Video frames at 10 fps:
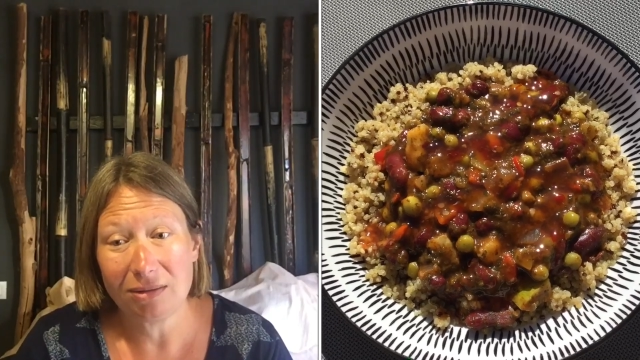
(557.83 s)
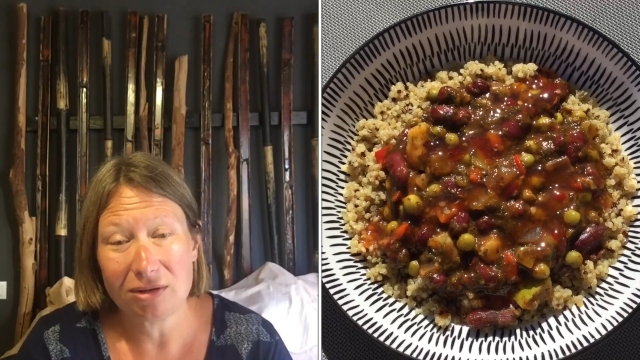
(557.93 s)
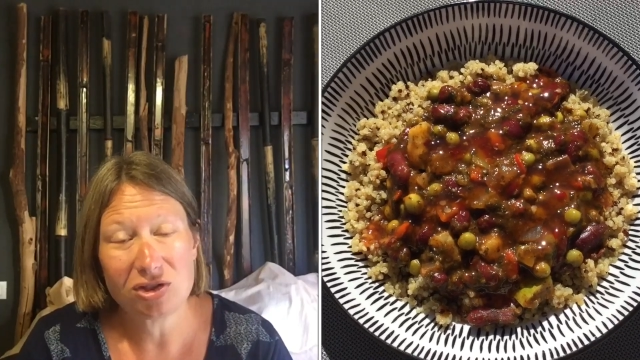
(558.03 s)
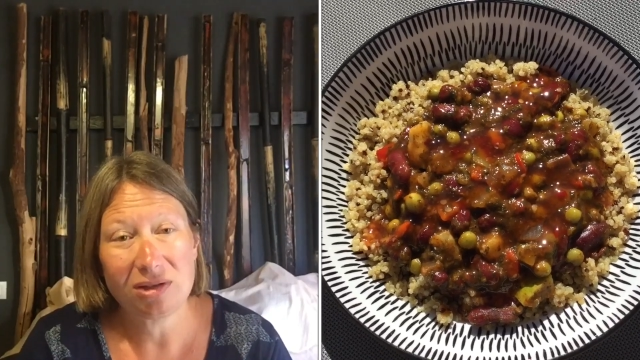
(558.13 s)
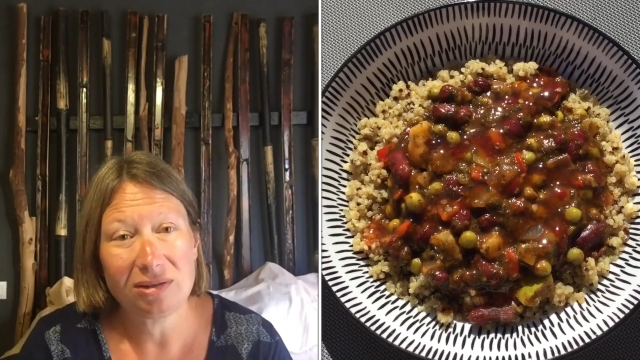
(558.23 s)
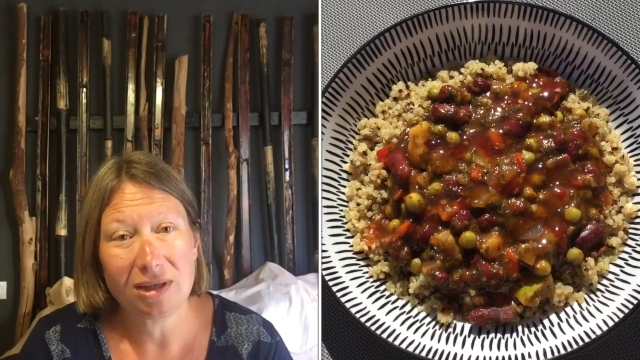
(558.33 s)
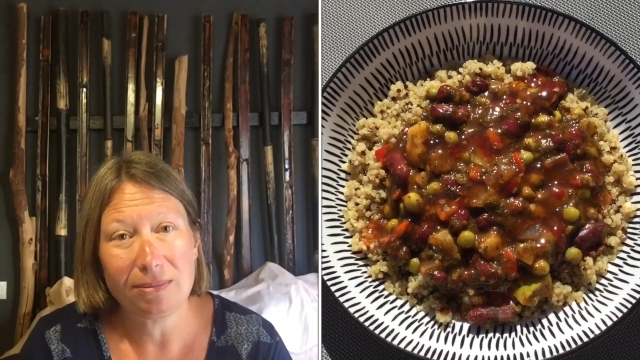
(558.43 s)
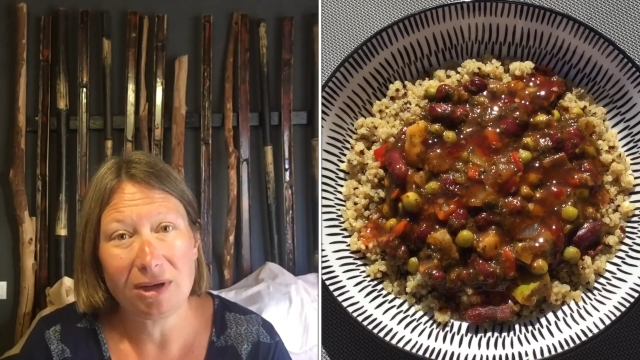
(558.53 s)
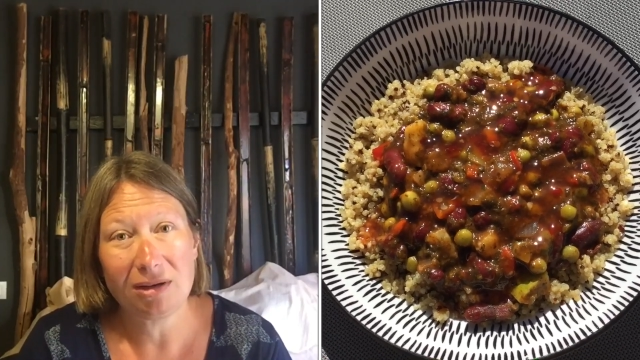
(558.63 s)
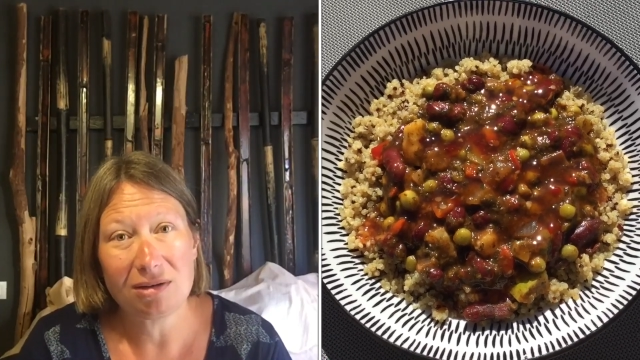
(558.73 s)
I showed that in
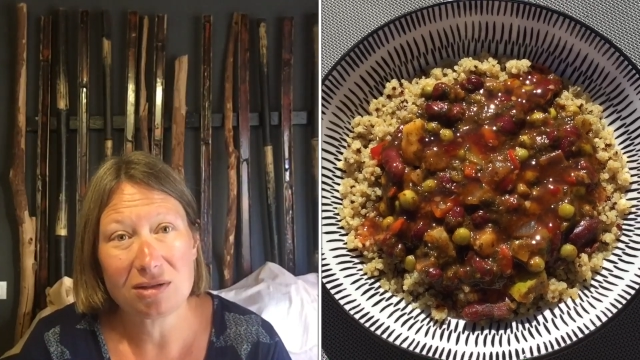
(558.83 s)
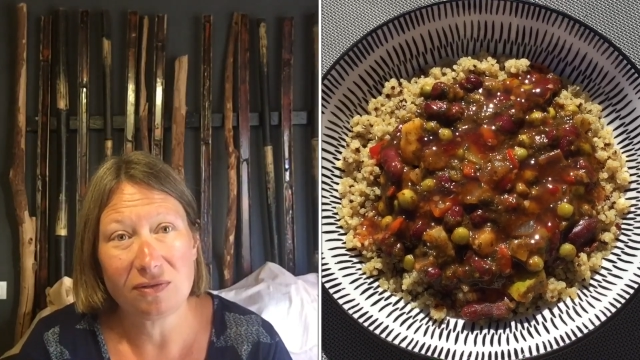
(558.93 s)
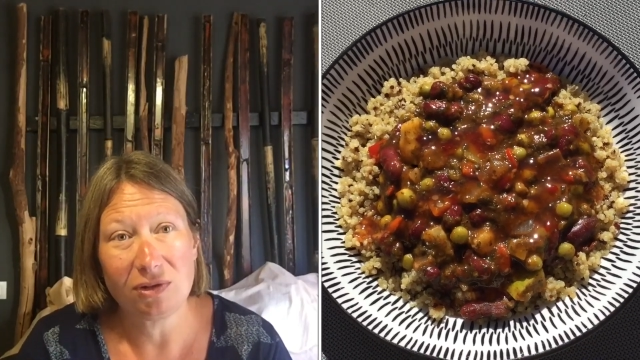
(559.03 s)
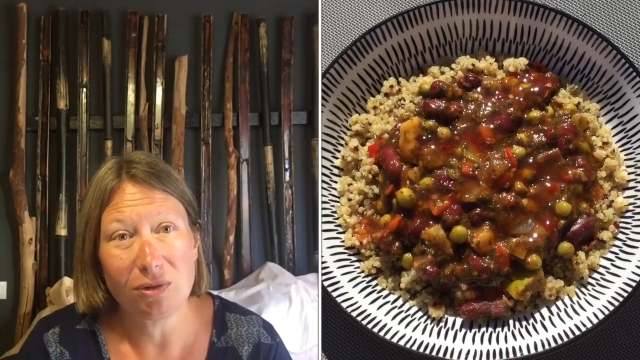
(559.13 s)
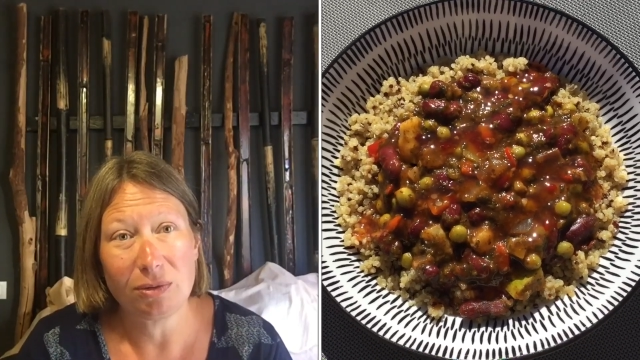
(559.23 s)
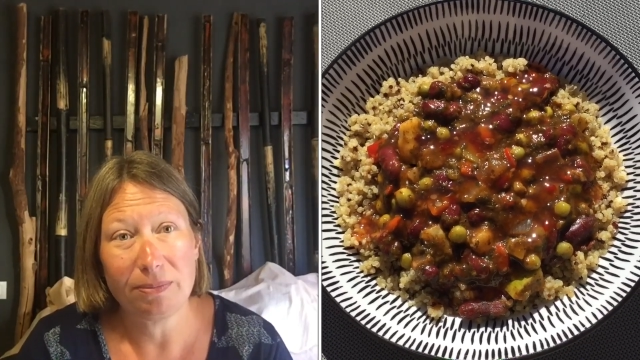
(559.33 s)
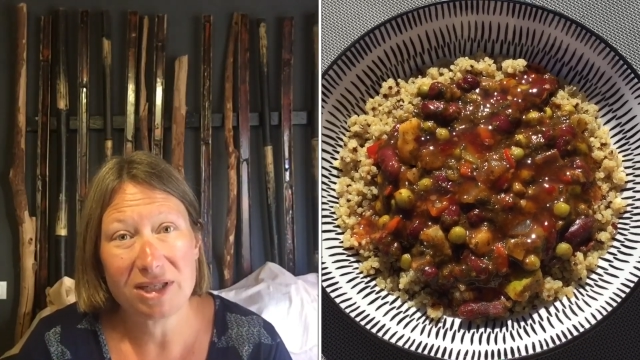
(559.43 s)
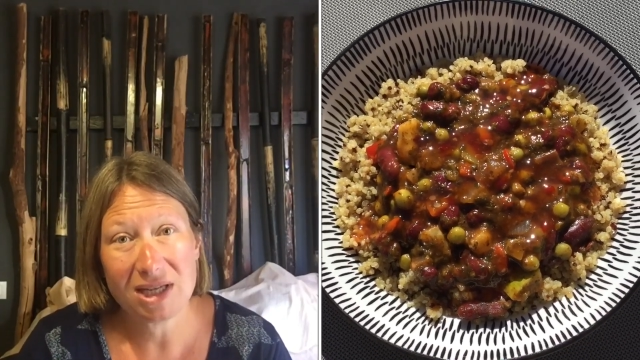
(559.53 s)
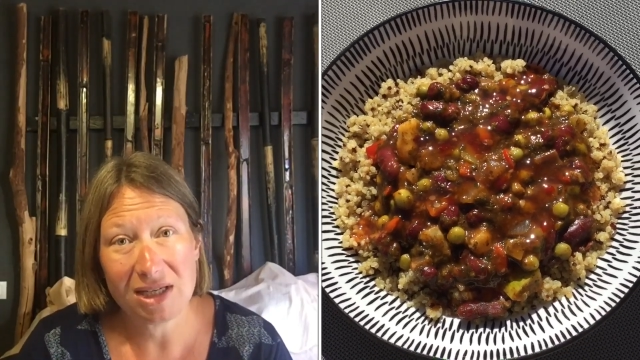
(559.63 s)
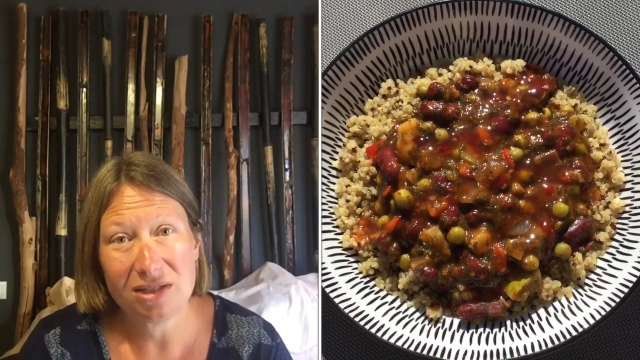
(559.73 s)
my last vlog, with
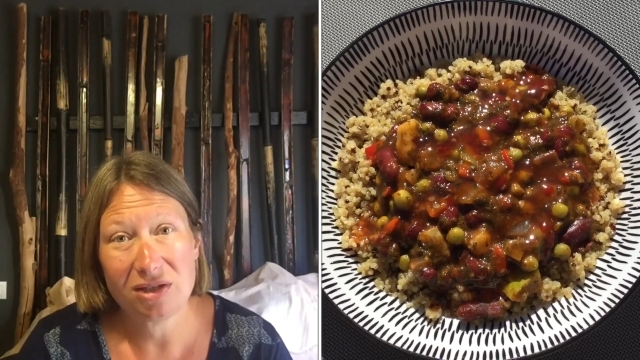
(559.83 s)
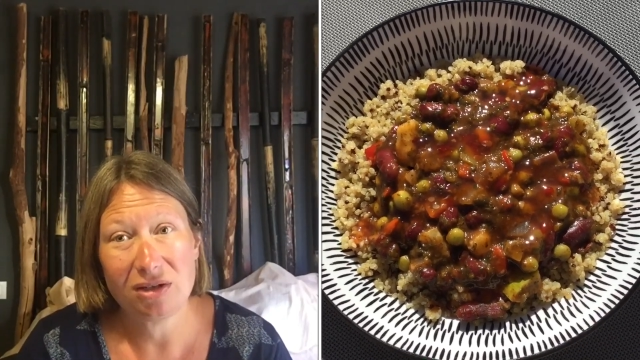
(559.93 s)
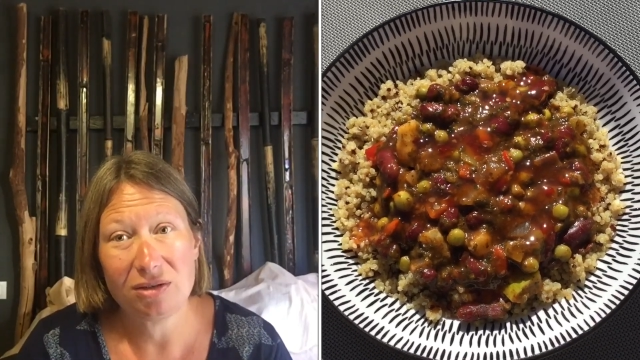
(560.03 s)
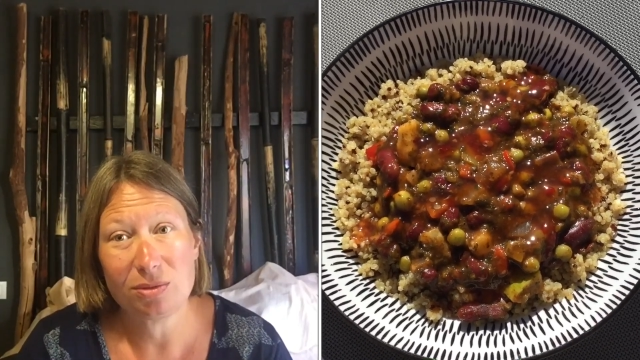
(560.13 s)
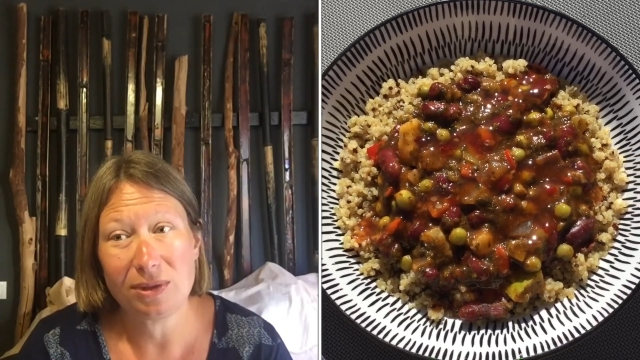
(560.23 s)
potatoes.